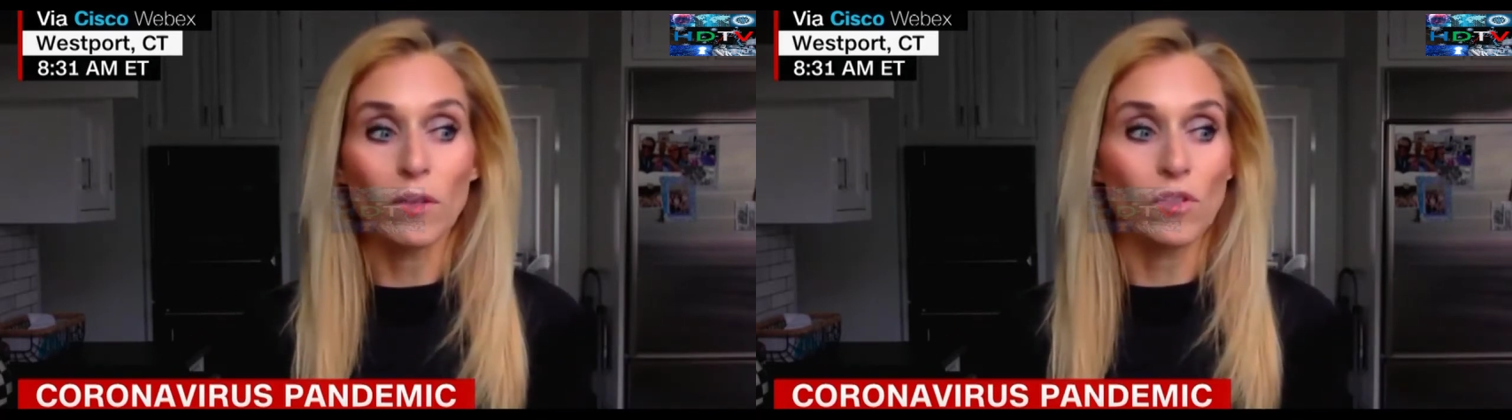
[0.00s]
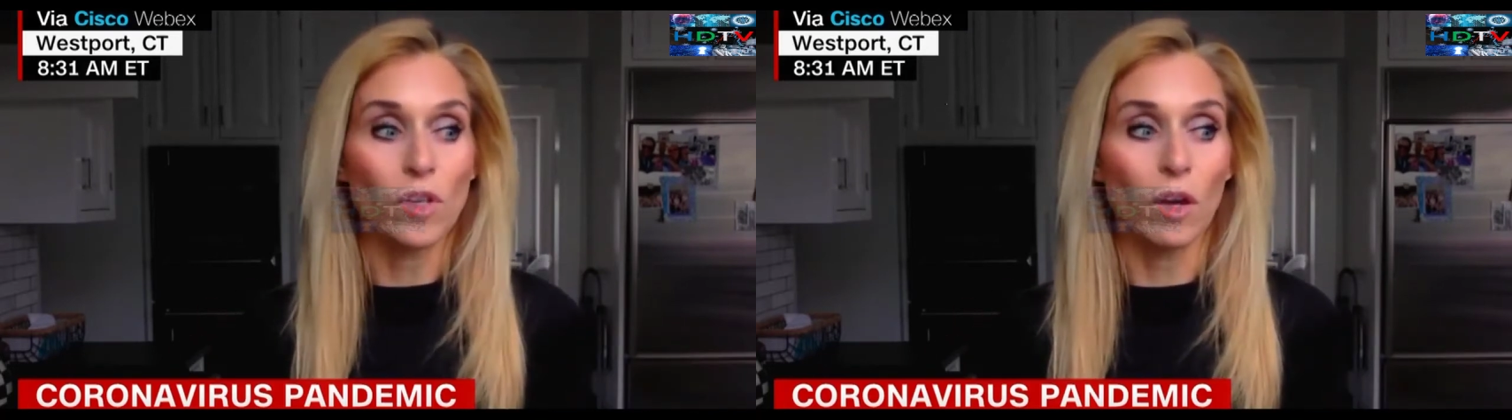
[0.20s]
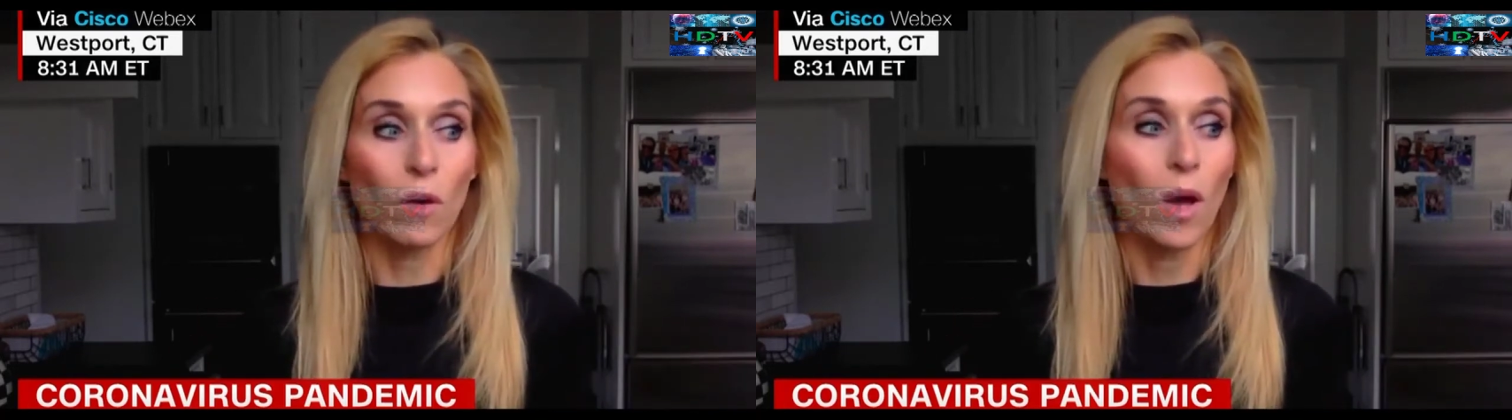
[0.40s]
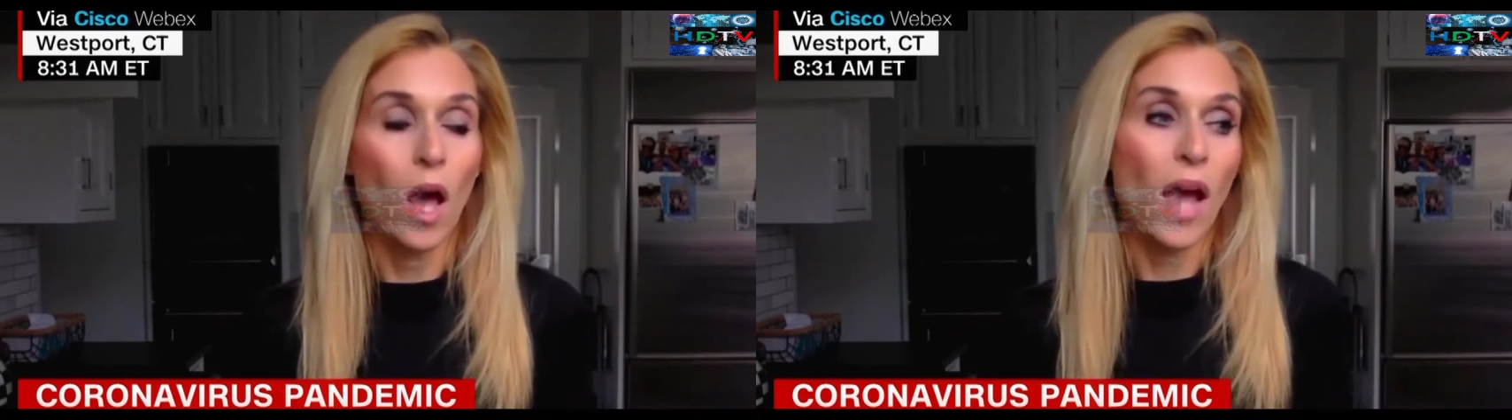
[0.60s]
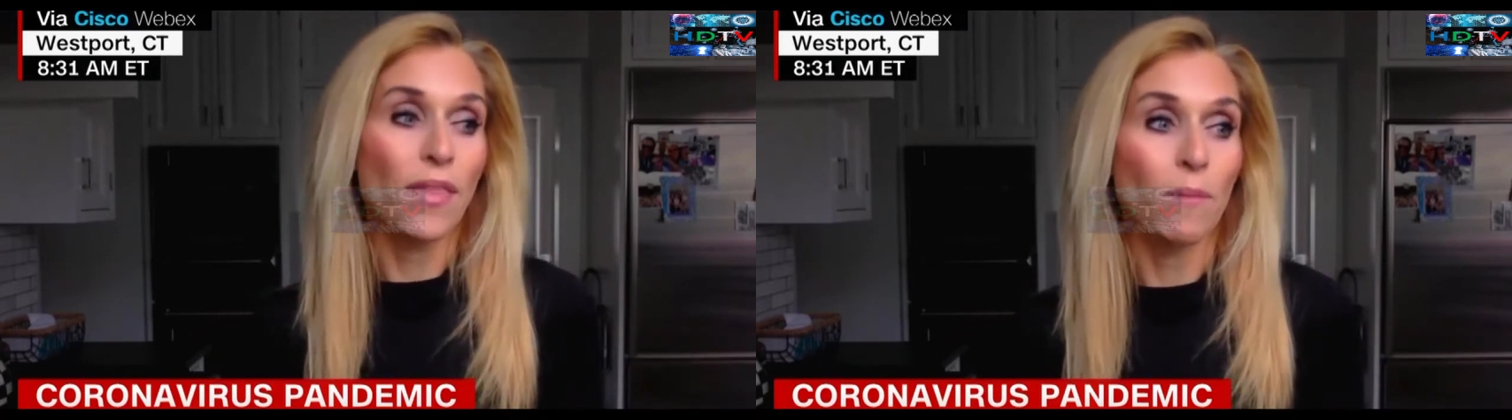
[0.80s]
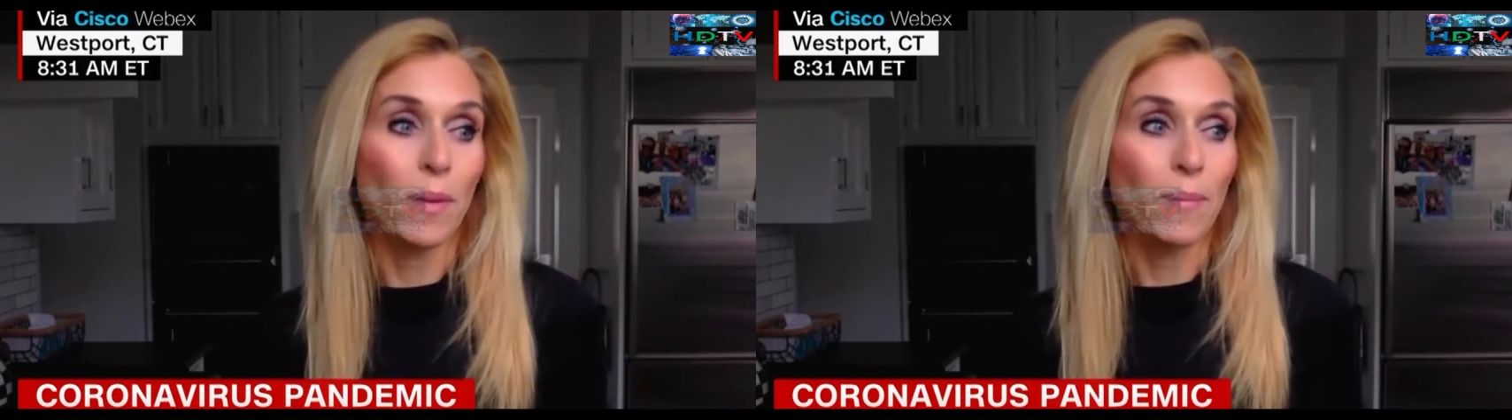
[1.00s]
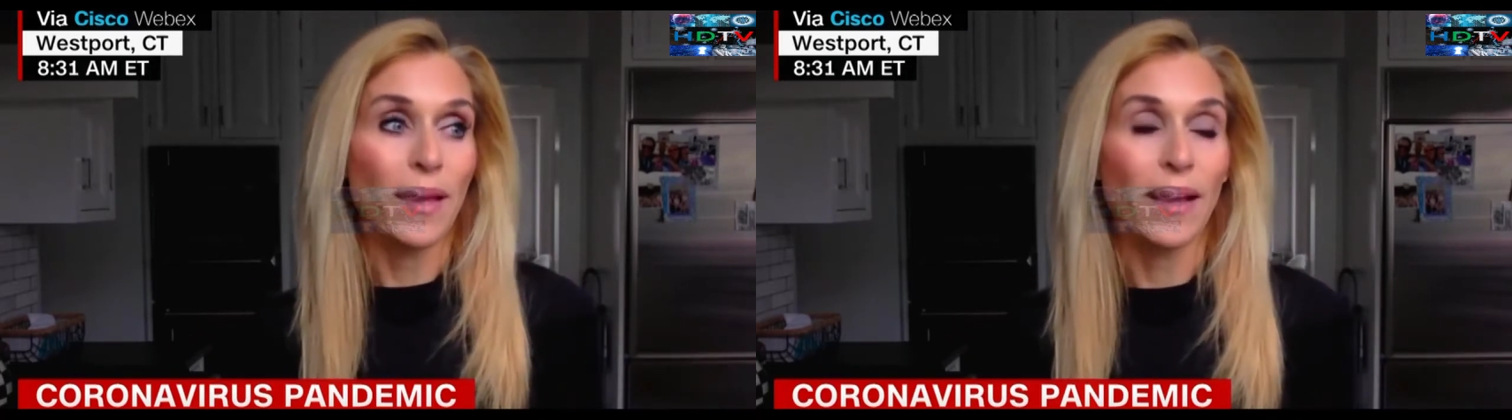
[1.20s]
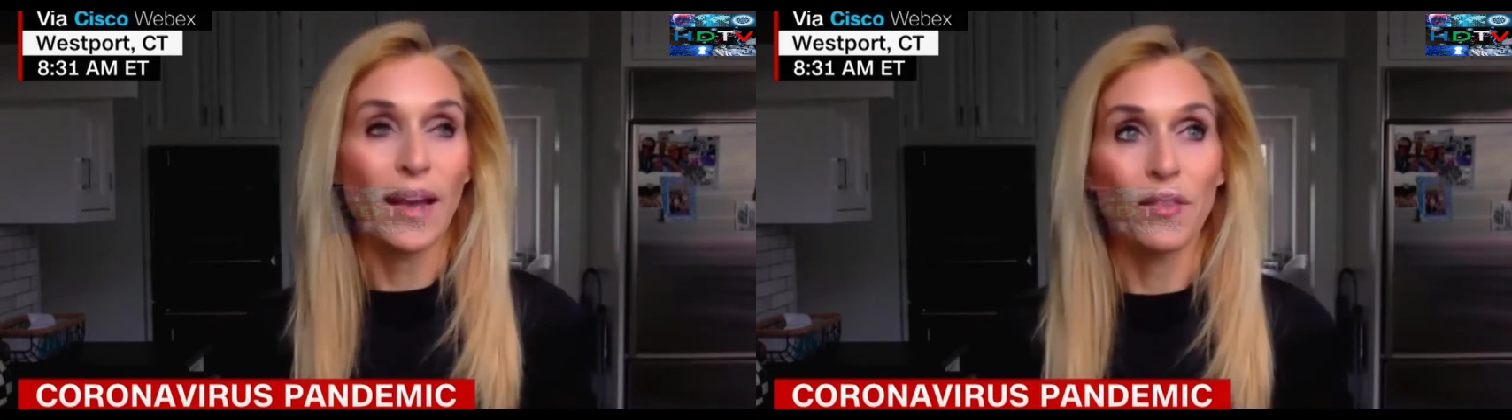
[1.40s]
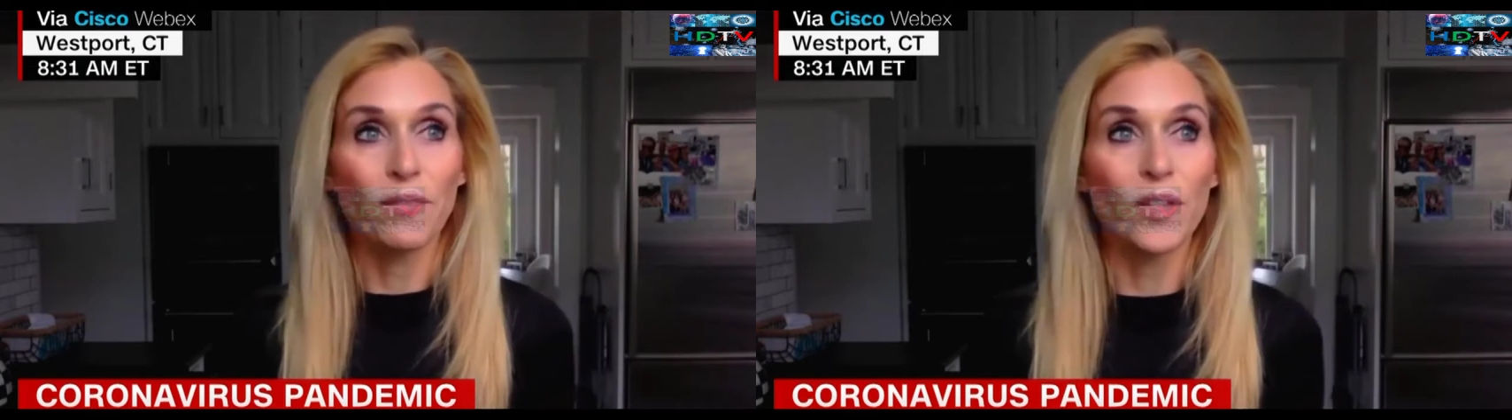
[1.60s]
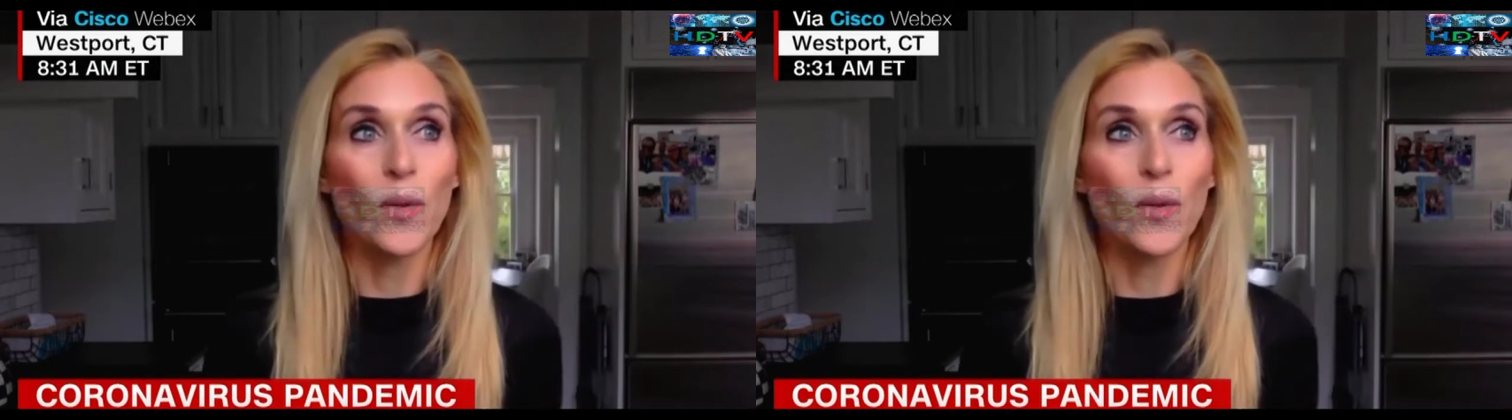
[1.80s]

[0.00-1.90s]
So I thought maybe I had the flu.